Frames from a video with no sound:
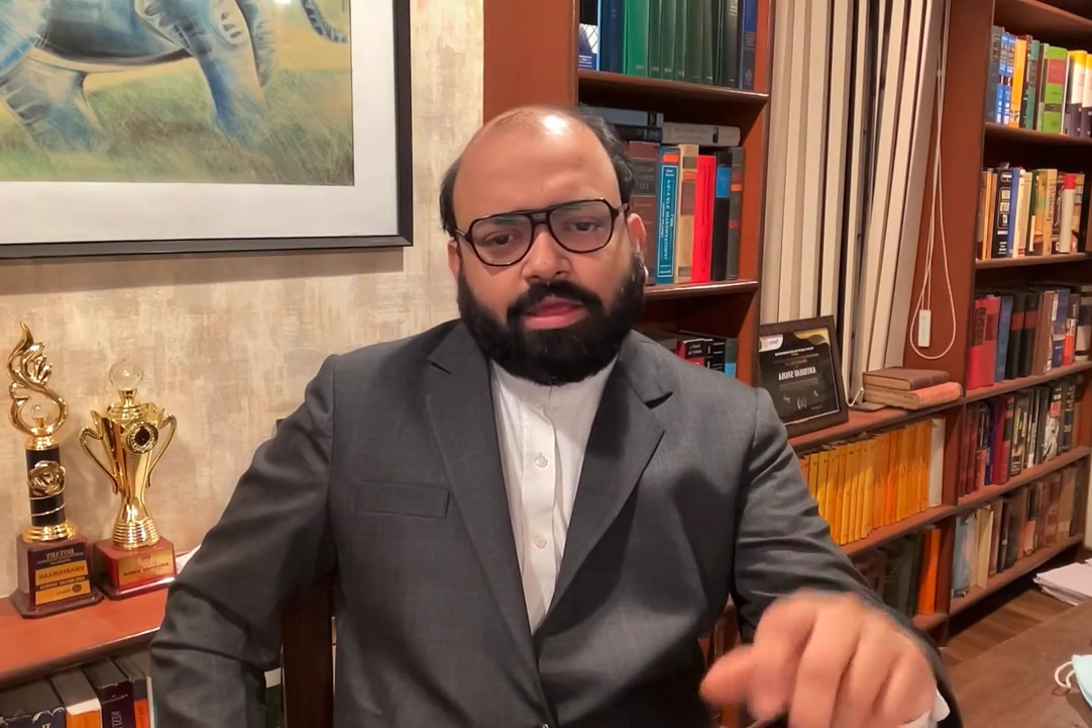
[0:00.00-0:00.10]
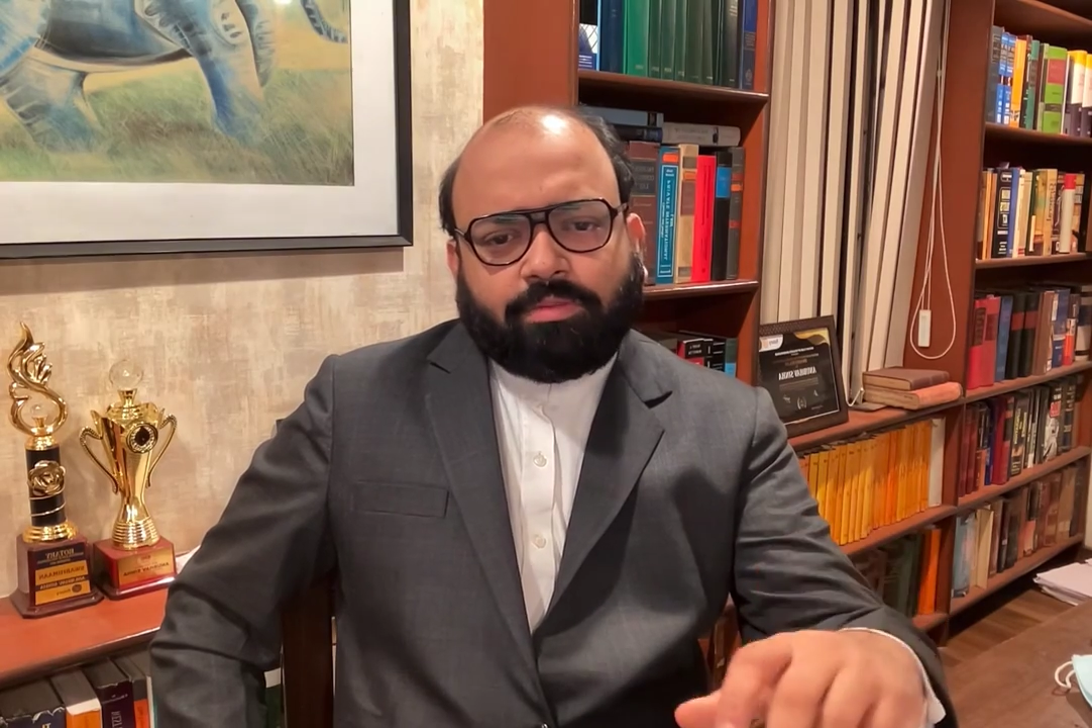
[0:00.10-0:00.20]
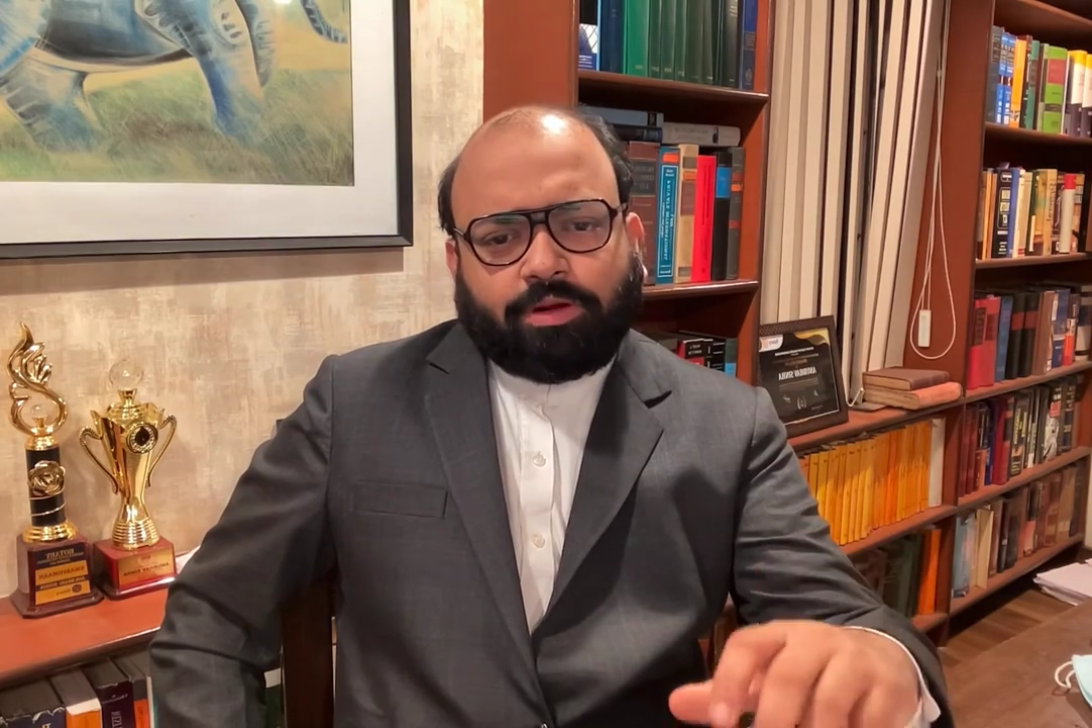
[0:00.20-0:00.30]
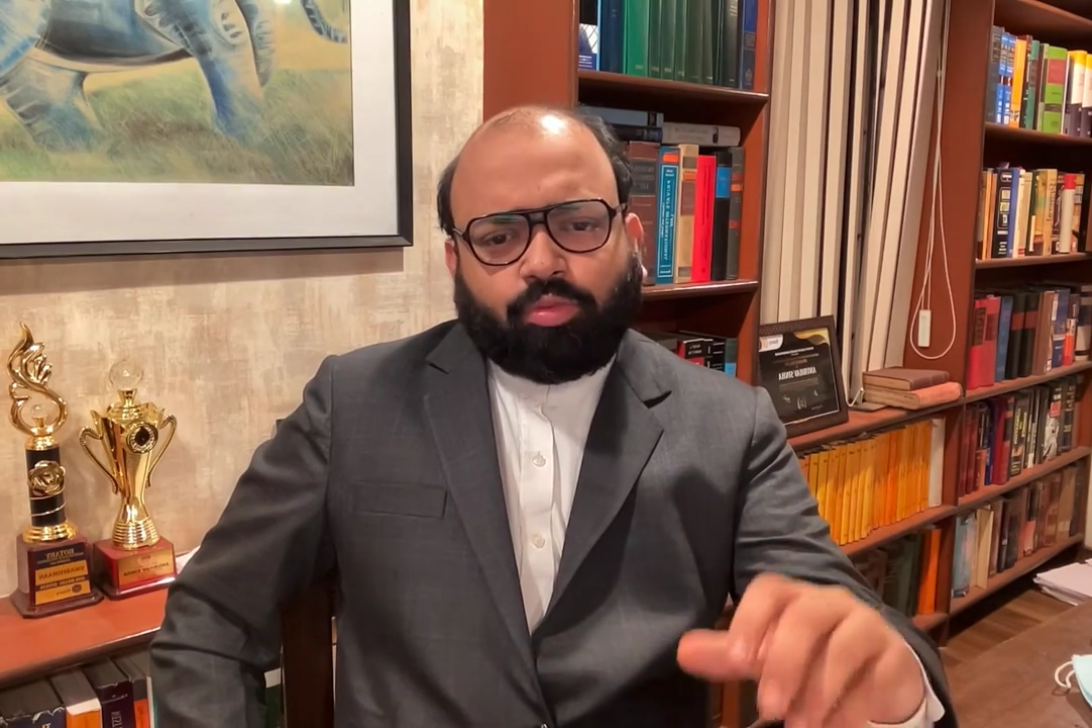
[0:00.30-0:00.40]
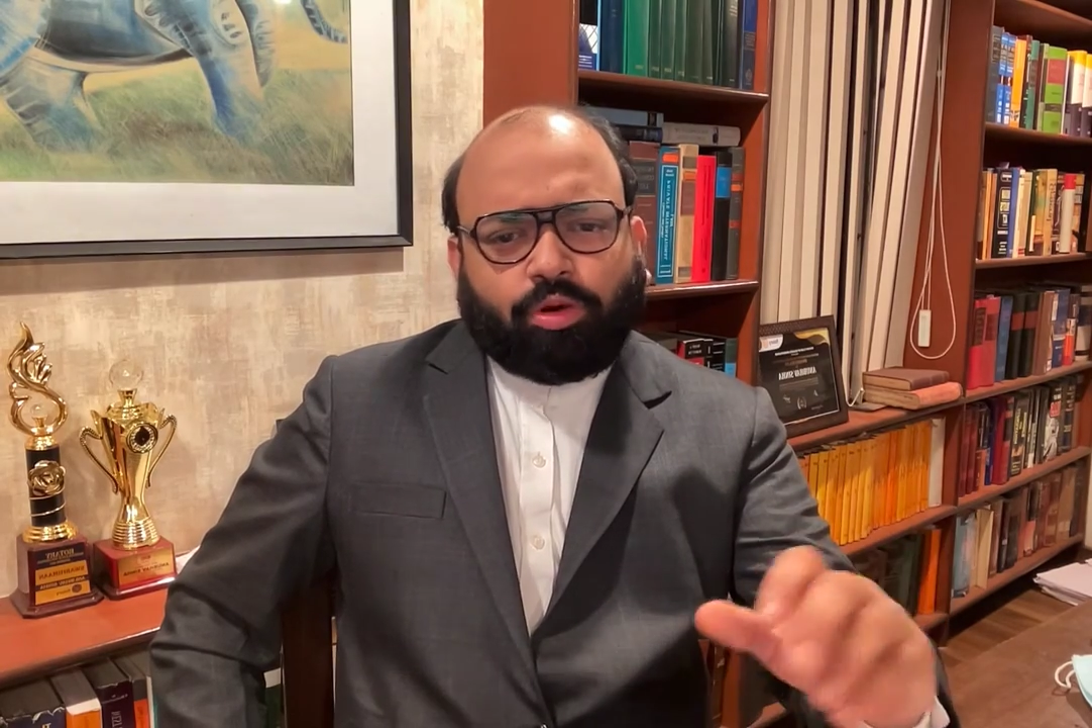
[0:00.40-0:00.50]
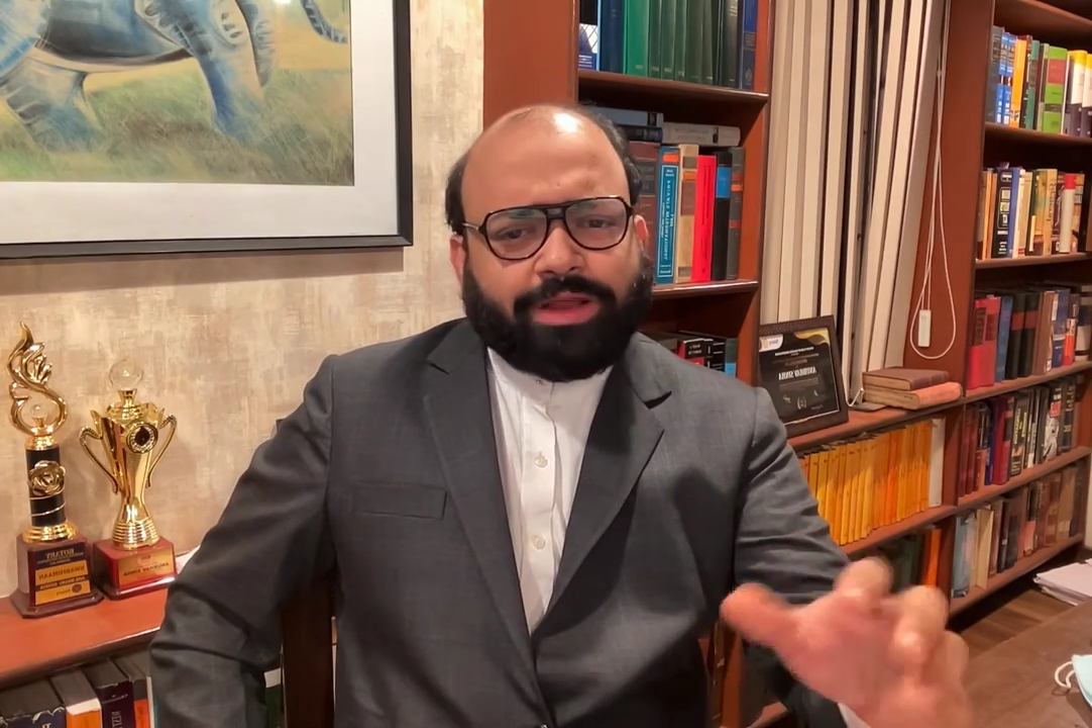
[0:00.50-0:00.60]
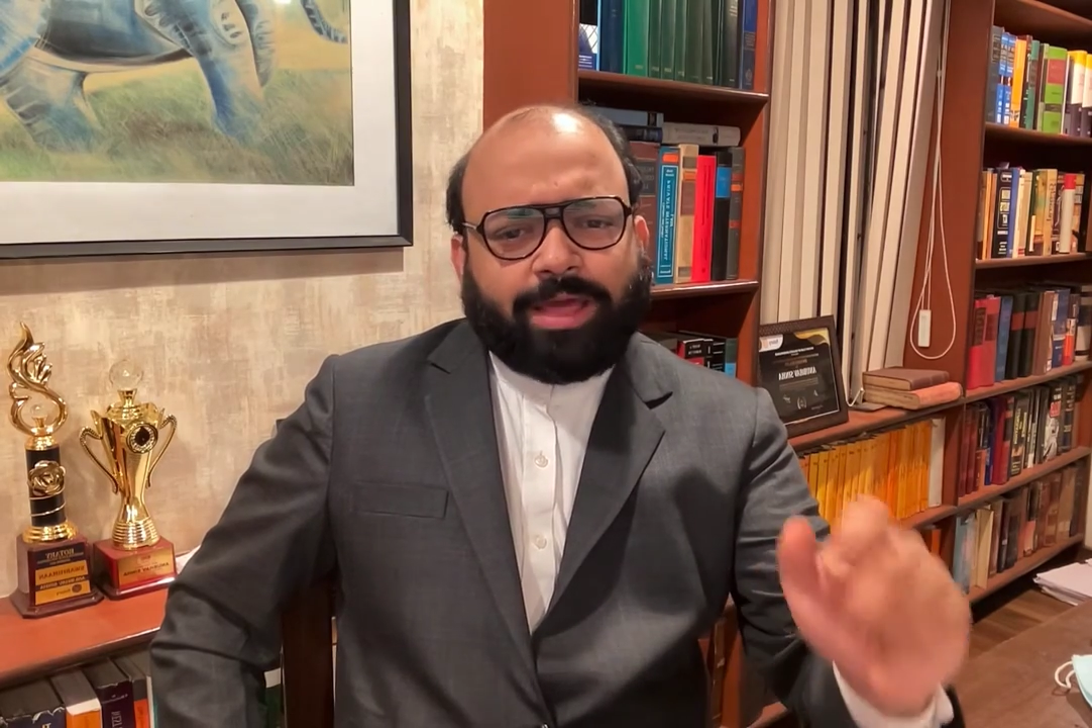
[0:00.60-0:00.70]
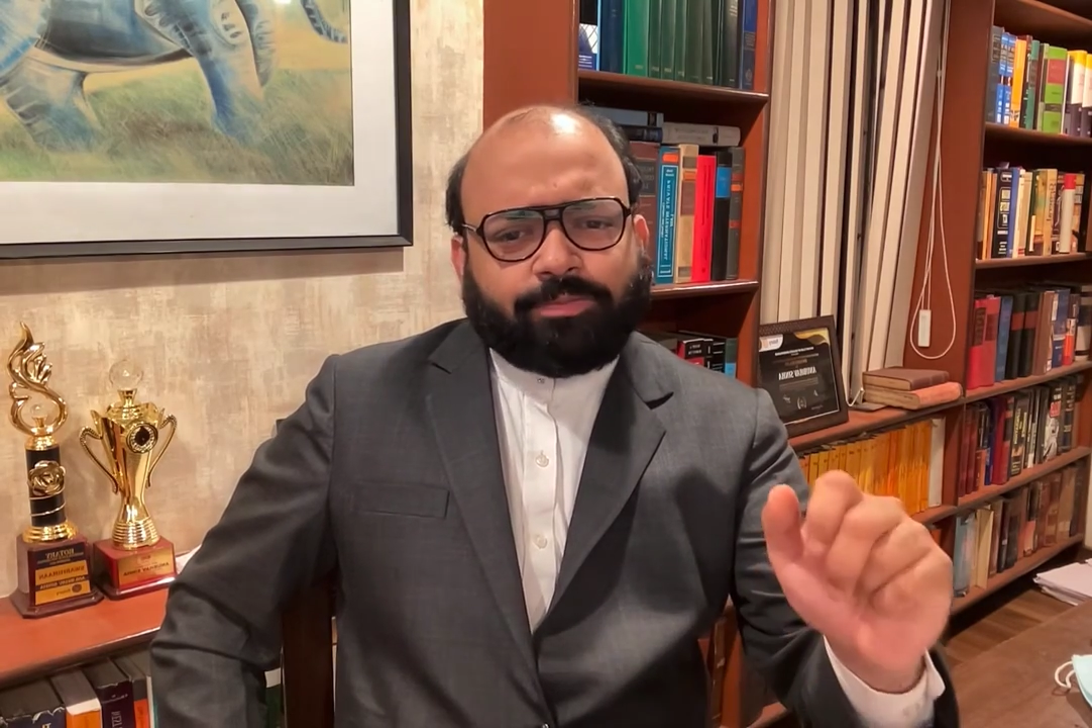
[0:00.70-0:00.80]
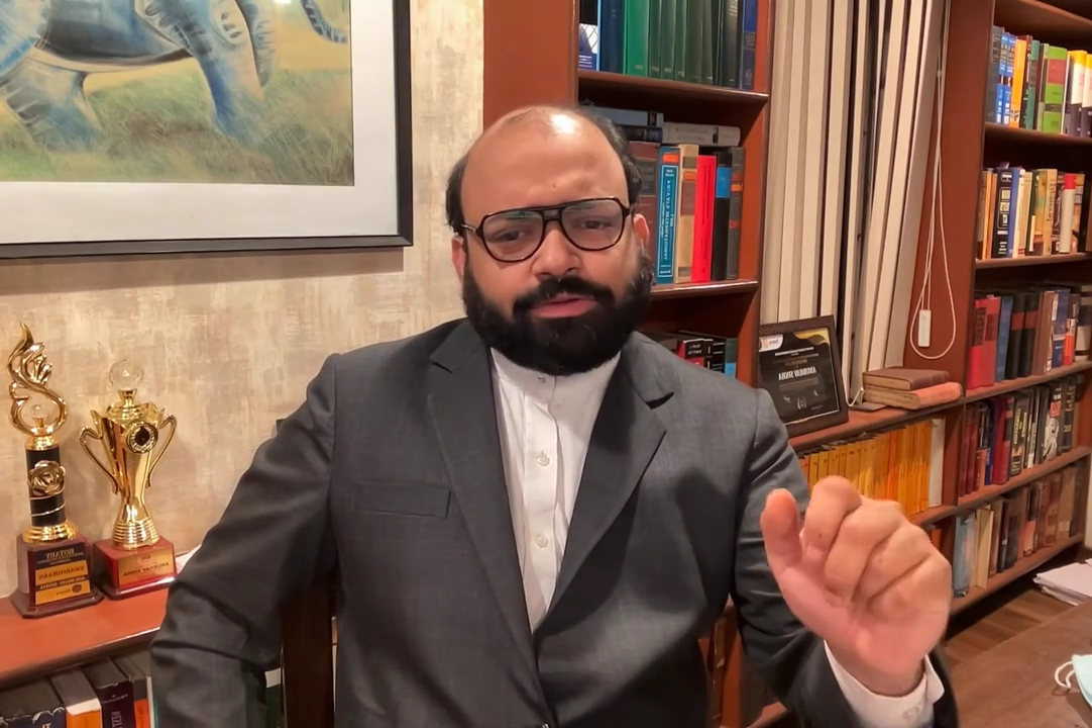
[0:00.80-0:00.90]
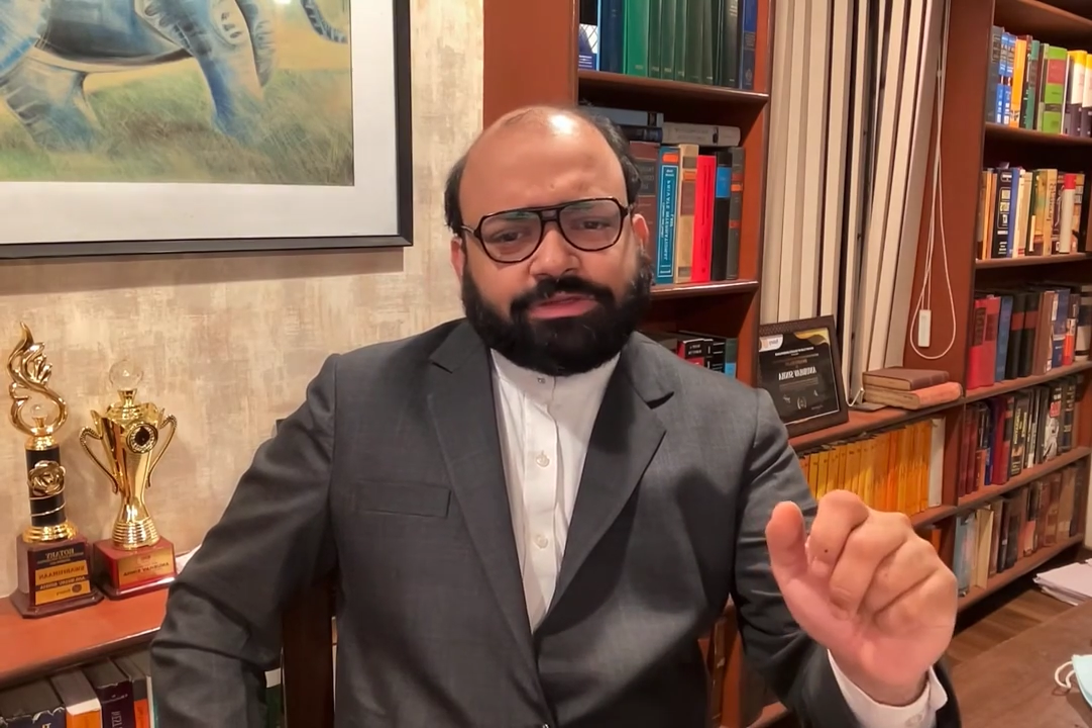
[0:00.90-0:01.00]
But what
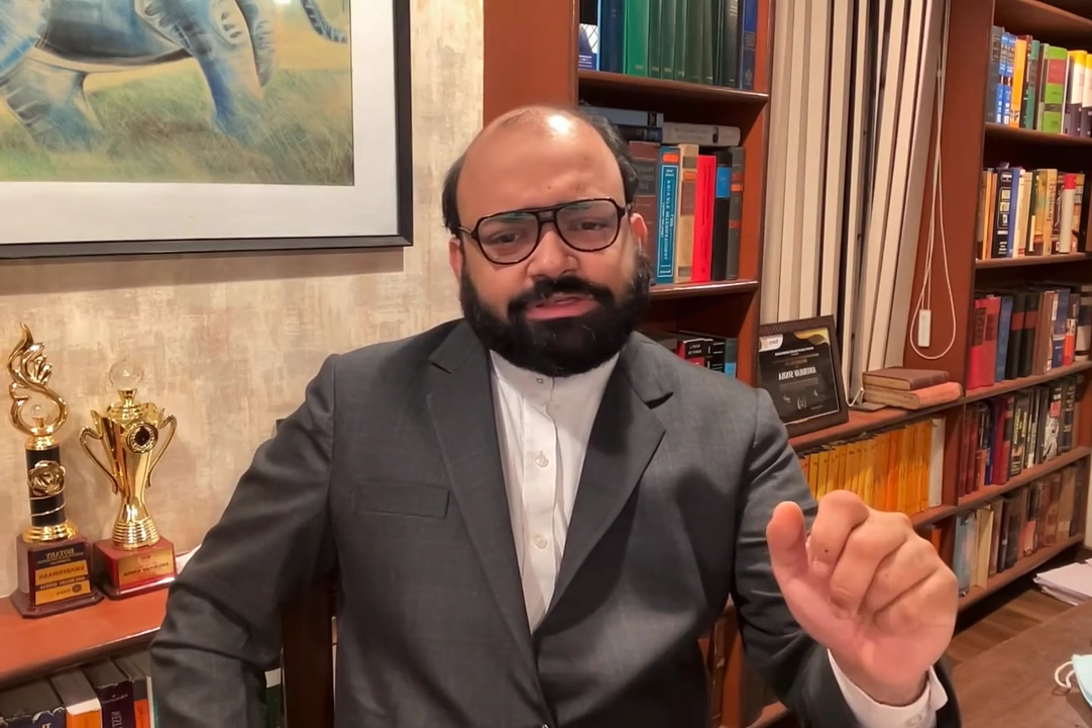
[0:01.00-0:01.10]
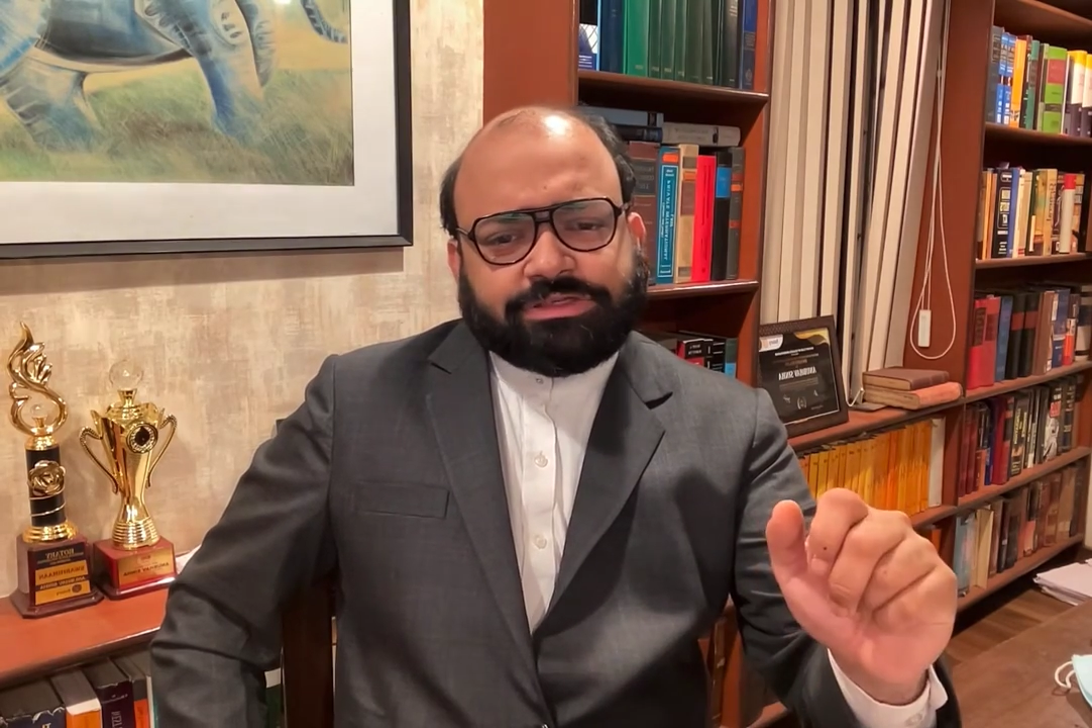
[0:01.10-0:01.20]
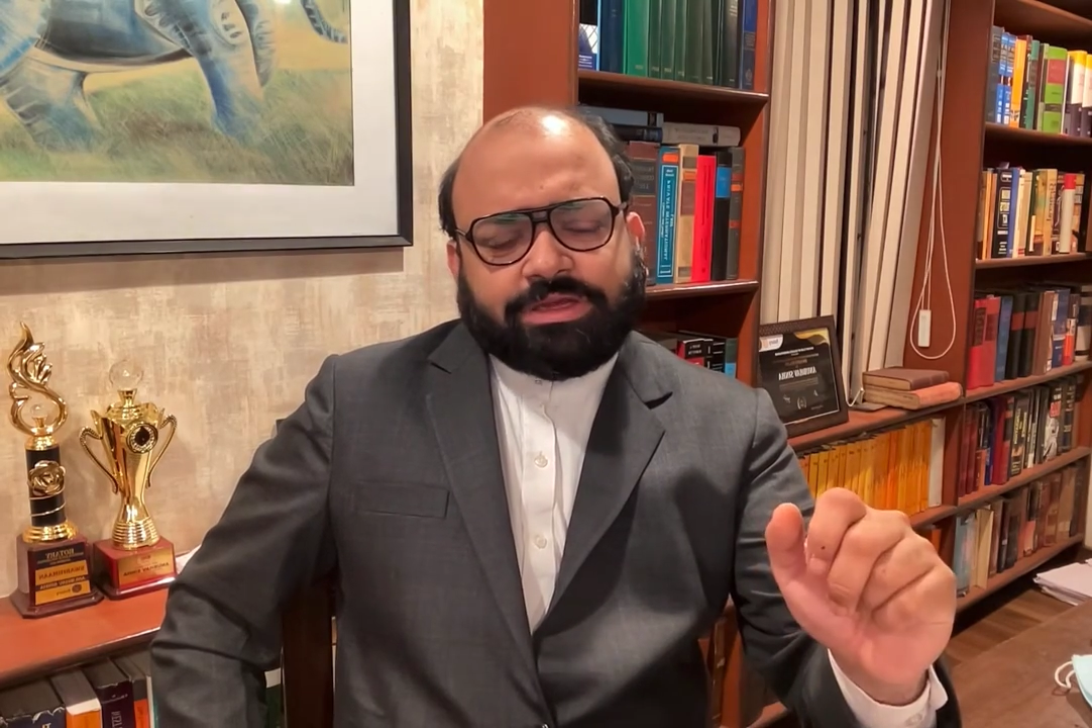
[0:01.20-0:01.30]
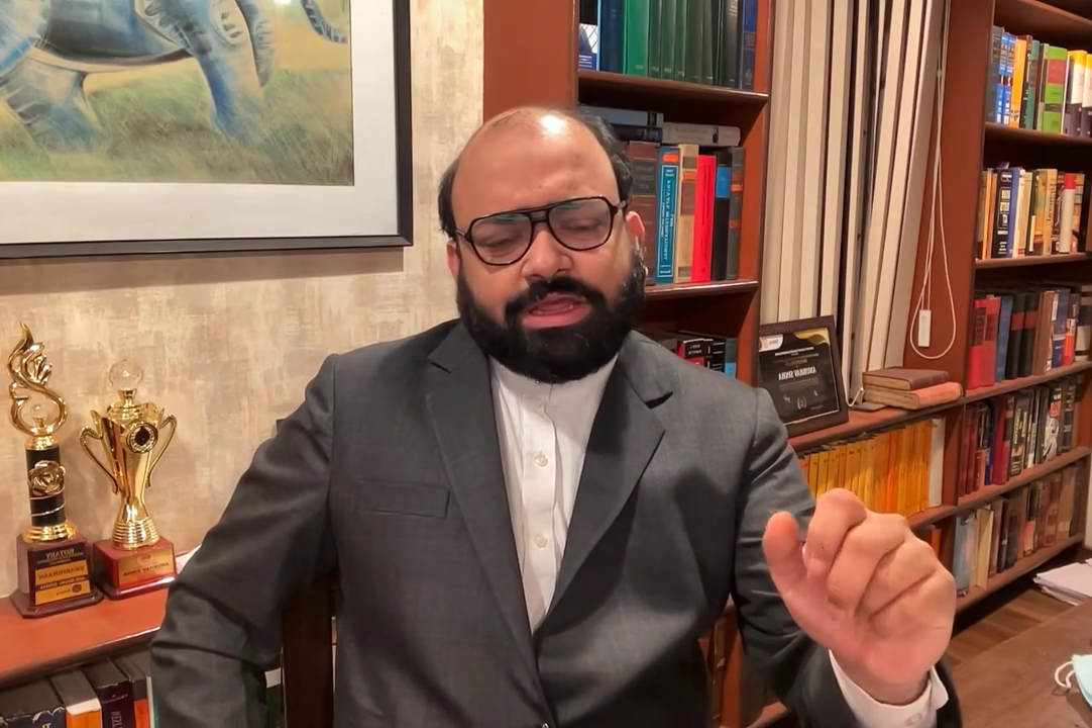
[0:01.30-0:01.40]
happens